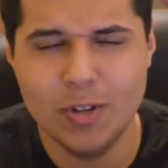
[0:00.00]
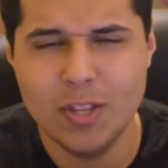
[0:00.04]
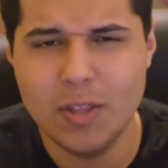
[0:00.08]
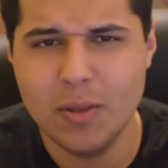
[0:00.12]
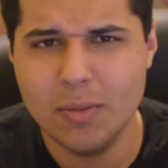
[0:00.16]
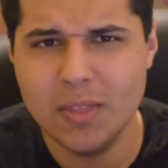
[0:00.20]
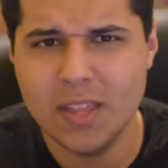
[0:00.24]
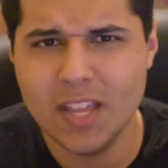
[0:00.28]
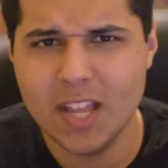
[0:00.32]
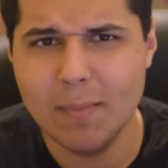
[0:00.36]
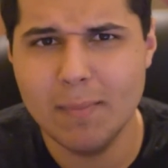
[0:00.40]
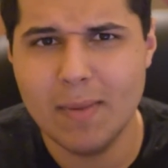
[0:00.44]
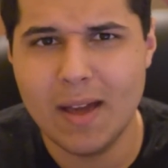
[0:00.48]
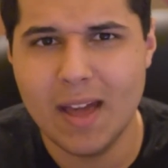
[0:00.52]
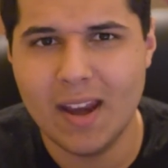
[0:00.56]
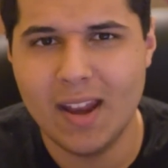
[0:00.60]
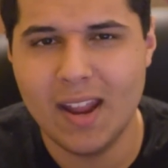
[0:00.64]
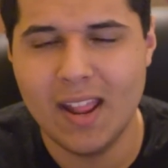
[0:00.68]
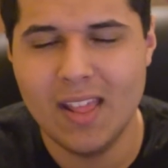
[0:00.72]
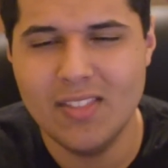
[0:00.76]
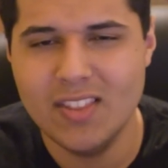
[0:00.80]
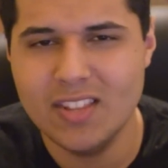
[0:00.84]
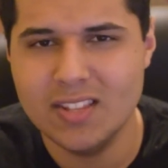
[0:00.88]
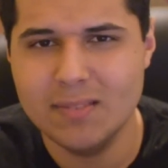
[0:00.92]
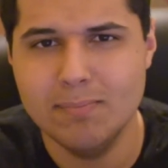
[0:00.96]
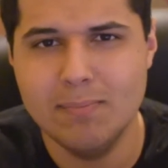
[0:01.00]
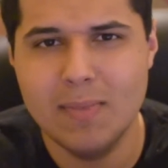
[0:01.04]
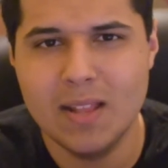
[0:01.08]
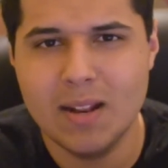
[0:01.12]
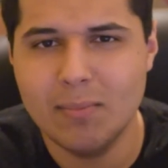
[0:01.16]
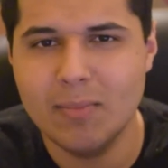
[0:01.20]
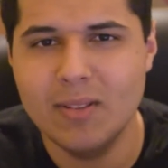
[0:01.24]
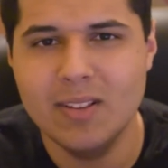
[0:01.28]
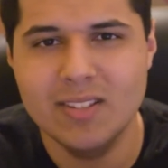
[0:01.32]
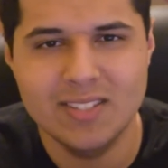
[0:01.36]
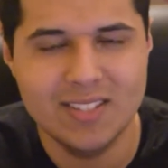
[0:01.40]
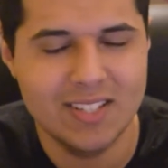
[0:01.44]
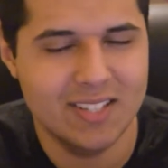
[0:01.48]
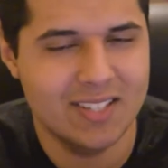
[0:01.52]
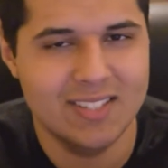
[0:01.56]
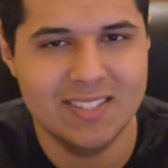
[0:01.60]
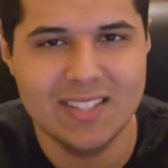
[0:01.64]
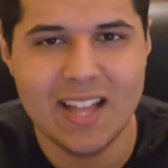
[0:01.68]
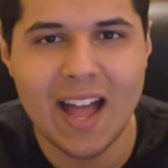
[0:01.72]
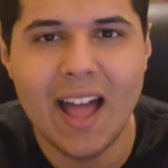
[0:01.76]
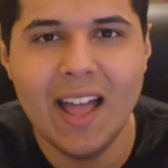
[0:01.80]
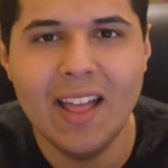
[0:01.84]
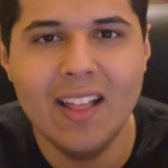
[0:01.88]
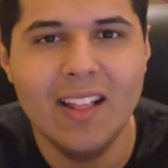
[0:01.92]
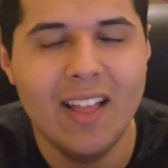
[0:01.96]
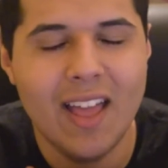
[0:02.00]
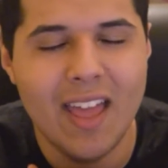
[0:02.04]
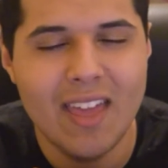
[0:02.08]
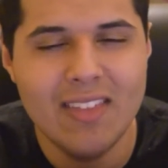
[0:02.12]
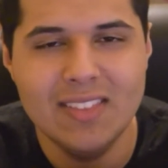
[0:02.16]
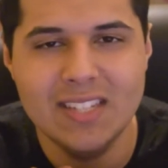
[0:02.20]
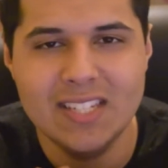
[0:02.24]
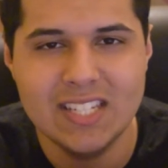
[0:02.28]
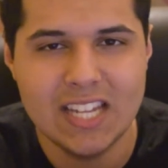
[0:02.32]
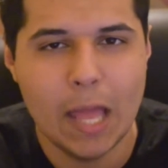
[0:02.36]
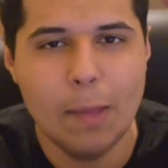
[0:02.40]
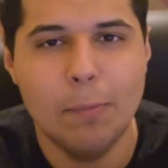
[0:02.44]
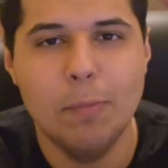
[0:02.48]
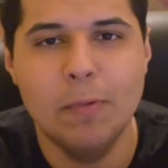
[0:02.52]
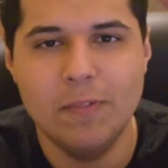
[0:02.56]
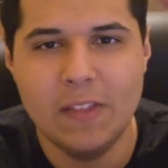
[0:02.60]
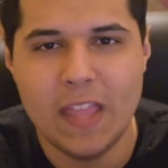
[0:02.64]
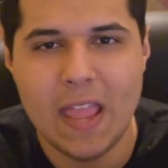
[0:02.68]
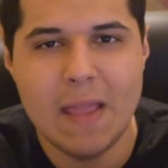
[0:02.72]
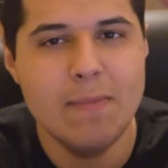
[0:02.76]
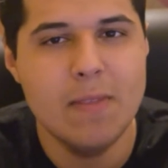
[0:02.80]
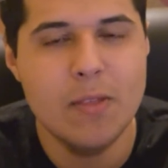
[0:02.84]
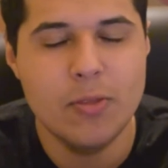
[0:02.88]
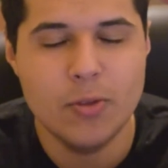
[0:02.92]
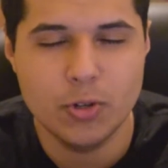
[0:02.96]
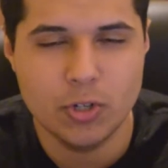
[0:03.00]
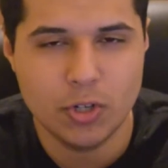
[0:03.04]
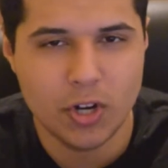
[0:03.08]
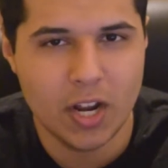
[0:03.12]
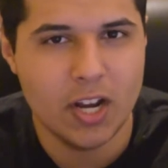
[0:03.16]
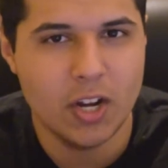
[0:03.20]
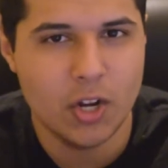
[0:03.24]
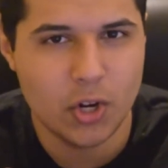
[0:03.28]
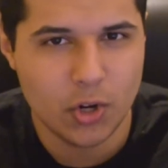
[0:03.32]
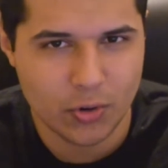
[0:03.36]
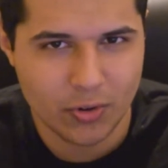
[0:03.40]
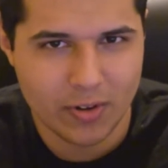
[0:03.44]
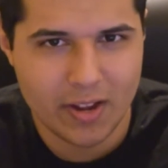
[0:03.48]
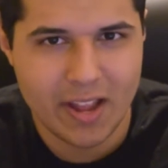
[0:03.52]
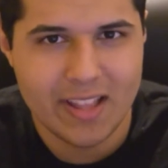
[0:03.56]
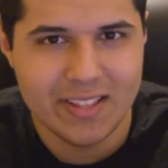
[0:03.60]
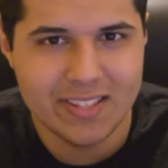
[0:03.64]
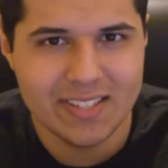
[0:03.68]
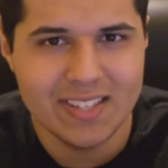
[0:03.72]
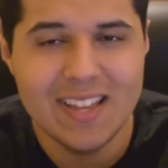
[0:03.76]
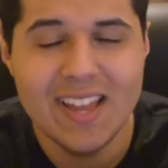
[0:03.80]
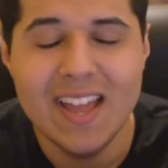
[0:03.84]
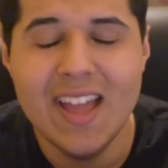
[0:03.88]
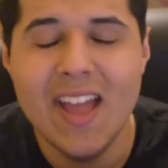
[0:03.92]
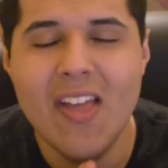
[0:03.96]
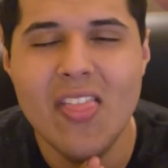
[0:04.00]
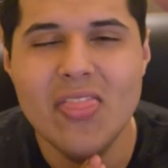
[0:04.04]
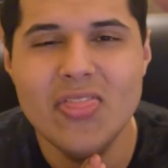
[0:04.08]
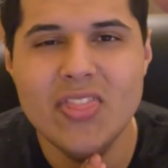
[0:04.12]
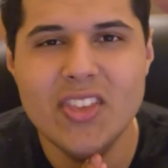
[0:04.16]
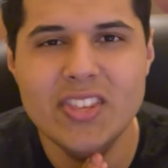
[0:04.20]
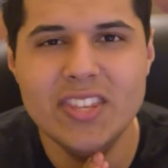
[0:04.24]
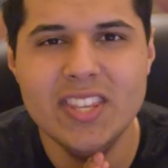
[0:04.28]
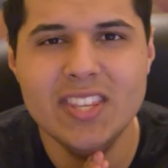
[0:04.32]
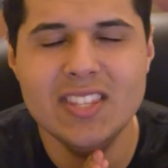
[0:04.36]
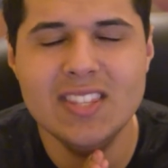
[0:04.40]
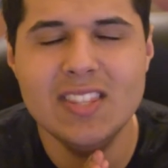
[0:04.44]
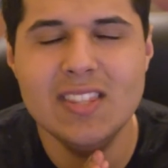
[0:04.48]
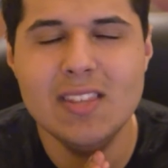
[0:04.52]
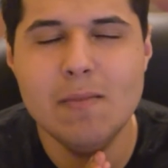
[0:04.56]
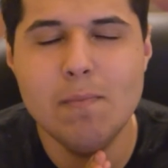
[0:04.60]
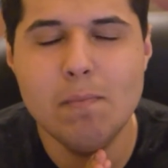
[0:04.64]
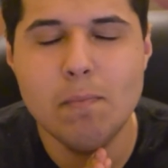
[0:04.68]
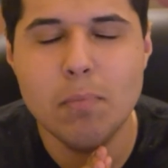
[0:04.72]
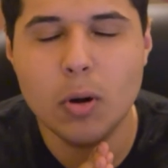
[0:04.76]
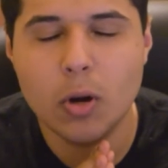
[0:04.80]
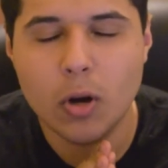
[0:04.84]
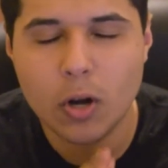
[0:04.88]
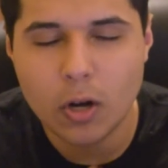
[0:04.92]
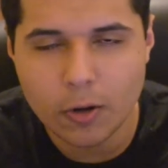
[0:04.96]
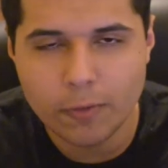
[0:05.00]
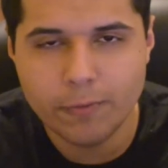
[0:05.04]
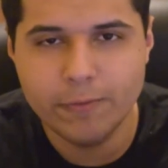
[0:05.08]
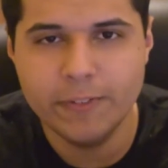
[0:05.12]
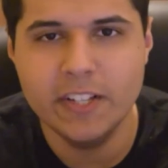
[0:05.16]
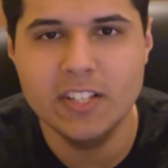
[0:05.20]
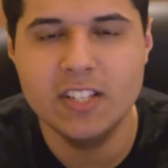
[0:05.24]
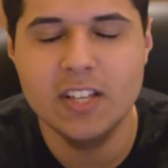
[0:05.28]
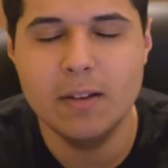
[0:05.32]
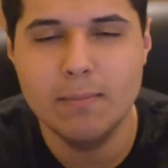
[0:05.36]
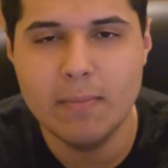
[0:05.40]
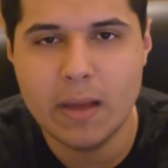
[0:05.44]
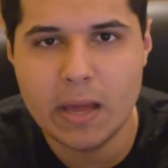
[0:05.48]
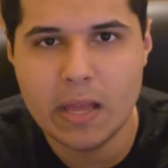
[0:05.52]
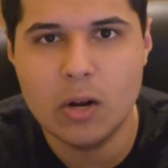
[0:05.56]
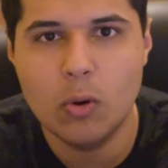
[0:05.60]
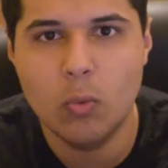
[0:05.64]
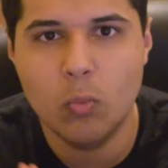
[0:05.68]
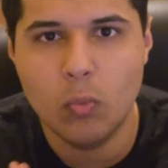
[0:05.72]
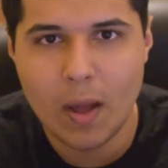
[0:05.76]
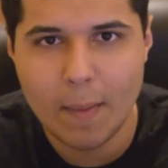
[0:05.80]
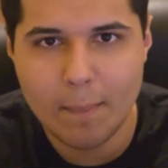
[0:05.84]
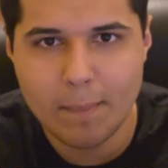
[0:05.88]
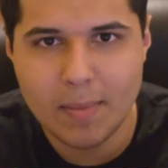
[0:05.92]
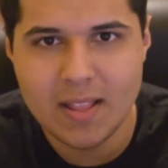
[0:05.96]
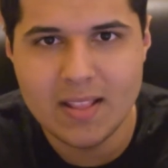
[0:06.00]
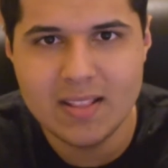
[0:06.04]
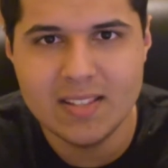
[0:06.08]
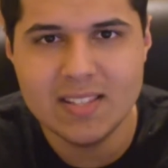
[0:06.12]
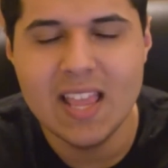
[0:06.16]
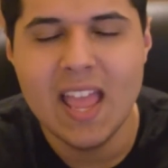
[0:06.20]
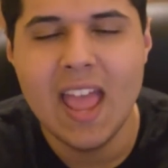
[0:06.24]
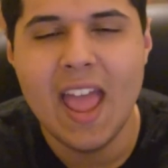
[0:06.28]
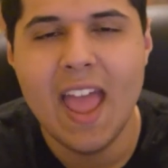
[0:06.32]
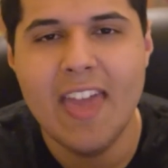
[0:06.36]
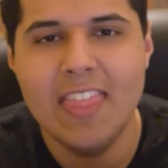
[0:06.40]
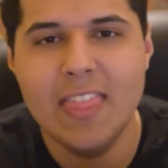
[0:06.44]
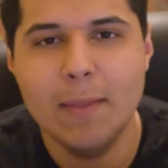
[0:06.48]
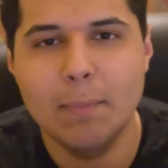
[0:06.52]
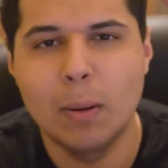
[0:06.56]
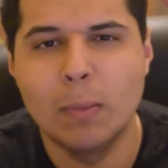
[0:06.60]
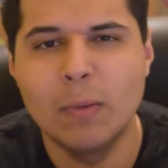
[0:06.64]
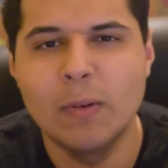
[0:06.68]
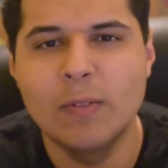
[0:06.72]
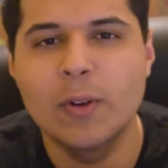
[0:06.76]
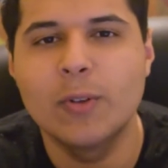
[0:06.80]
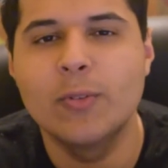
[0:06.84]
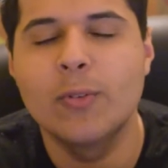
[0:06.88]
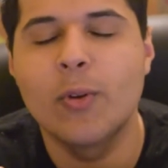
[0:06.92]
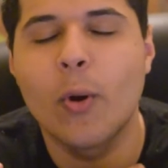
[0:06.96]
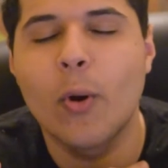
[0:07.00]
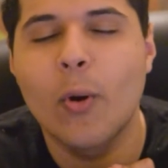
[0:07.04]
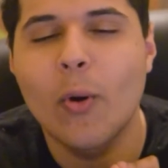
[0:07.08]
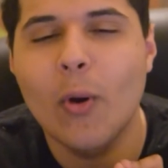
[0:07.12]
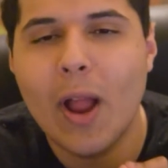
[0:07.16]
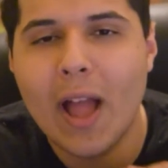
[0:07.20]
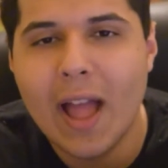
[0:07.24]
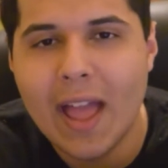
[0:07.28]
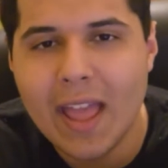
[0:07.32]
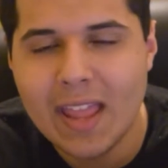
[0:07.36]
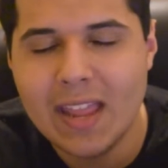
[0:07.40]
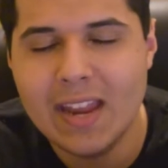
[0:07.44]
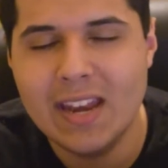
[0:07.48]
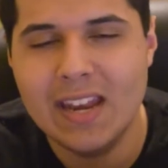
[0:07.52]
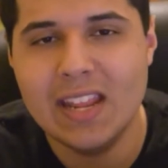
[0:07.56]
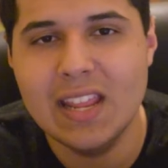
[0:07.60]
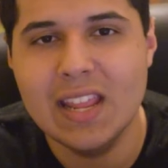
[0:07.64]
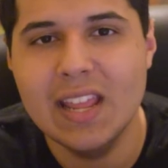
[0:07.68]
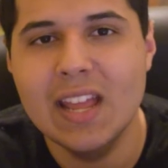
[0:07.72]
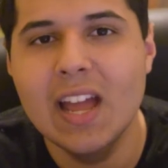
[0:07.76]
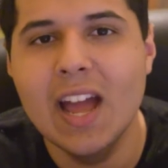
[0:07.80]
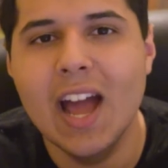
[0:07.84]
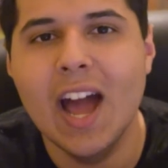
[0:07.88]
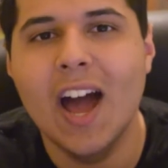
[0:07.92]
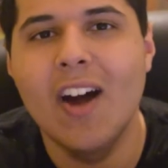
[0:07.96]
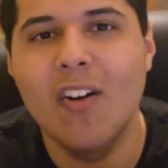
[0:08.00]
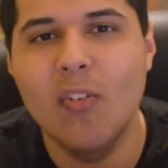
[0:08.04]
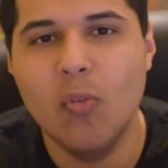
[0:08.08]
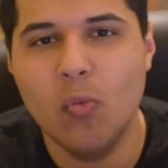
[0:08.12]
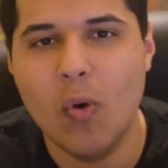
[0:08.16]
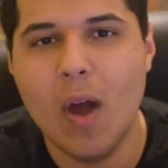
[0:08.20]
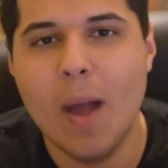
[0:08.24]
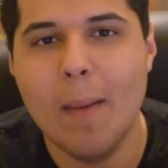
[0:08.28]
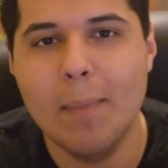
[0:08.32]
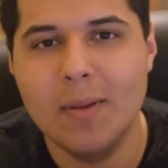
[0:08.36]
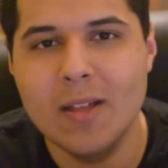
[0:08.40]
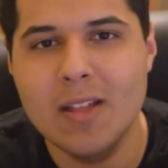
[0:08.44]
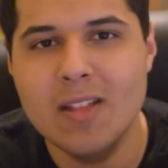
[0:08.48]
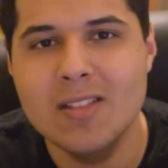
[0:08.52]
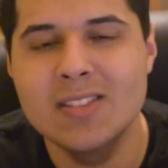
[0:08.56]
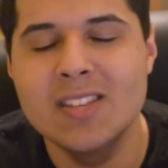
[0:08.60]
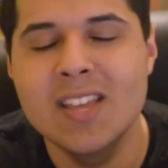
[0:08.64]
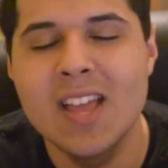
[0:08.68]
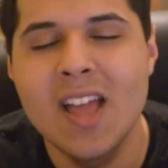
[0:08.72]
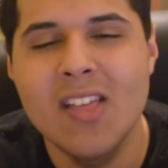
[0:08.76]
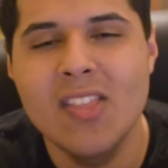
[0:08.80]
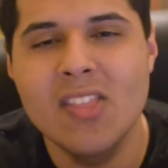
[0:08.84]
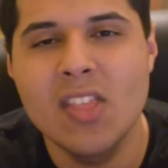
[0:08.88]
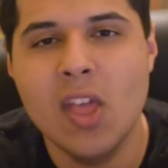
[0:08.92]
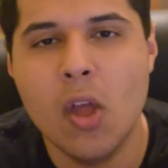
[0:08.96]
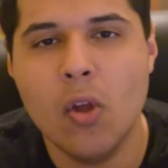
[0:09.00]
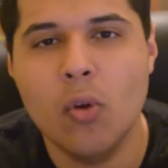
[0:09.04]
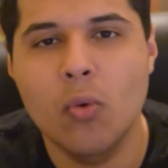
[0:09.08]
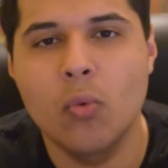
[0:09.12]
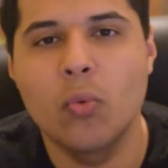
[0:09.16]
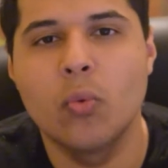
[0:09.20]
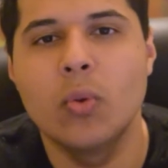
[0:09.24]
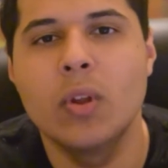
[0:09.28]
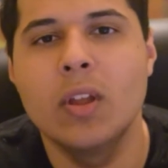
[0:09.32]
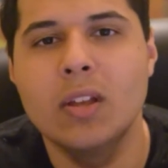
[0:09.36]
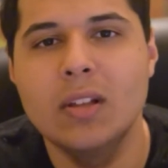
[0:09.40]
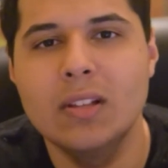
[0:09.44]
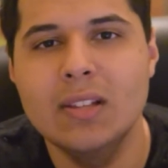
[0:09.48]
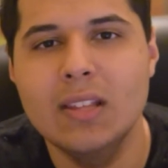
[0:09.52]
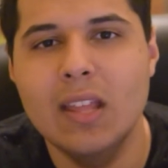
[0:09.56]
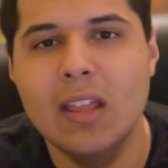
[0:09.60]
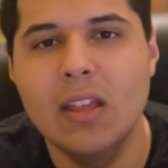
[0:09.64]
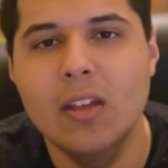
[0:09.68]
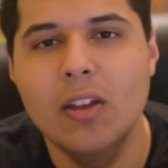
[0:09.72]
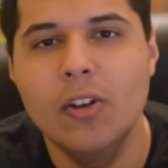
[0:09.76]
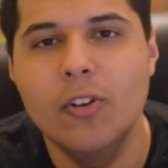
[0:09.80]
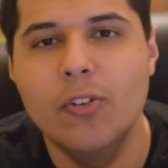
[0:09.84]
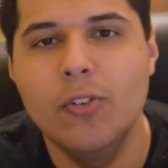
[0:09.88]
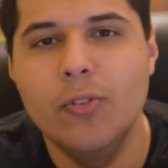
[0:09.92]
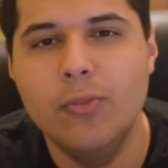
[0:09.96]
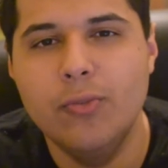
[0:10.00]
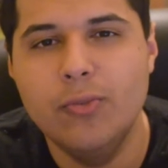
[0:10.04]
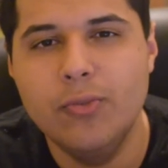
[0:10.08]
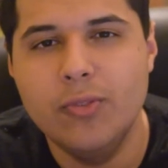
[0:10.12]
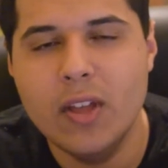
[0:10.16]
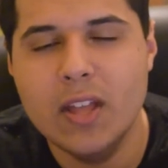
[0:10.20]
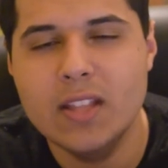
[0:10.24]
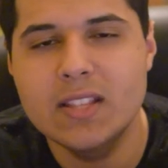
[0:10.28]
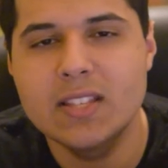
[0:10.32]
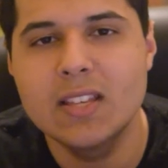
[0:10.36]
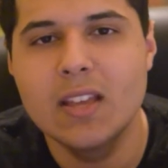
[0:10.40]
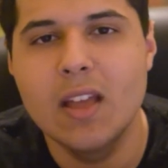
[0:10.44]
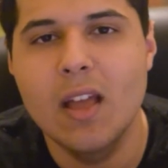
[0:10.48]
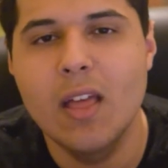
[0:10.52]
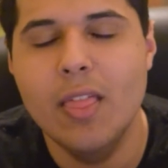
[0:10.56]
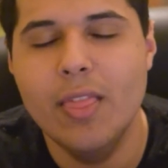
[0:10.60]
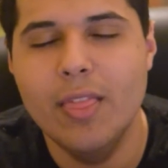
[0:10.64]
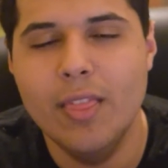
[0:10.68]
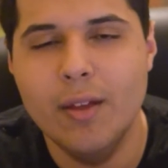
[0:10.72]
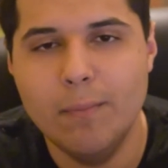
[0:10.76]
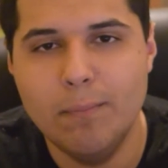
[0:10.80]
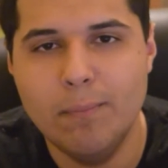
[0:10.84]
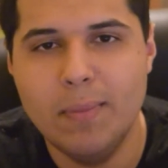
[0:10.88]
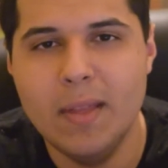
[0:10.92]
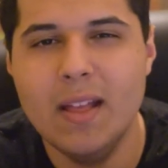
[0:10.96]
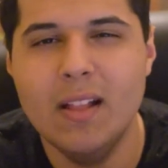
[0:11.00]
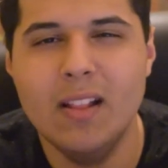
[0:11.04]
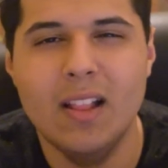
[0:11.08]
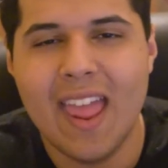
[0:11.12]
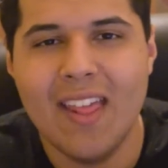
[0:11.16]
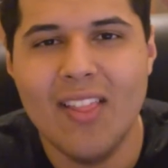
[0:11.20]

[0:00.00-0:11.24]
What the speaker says: you think about it, in this minimalistic style and the type of game that they're trying to create, this is the perfect amount of weapons and the perfect variety of weapons that really fit the bill.